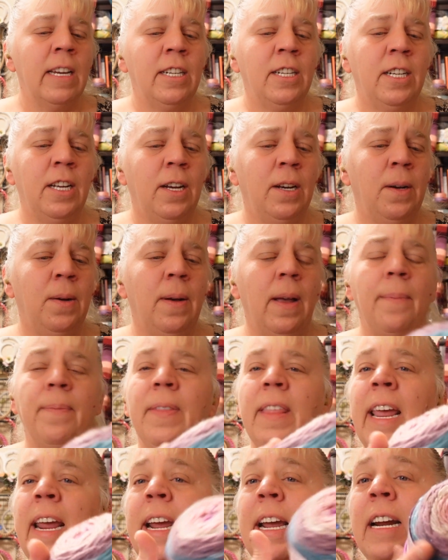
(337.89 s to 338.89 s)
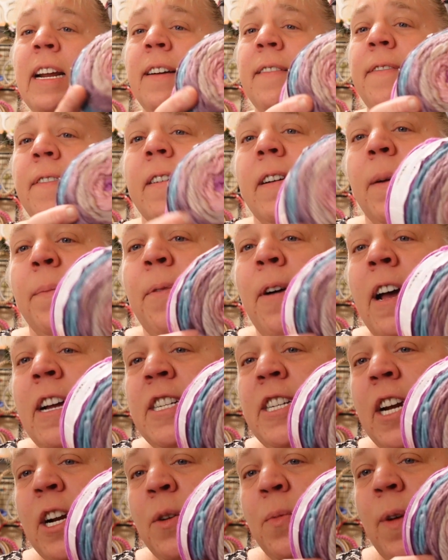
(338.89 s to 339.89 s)
So I'm thinking of a
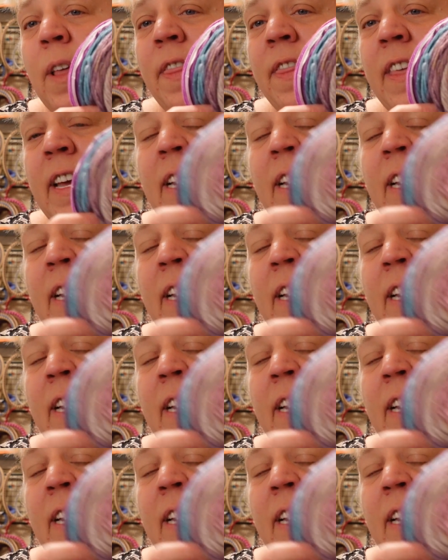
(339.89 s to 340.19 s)
project with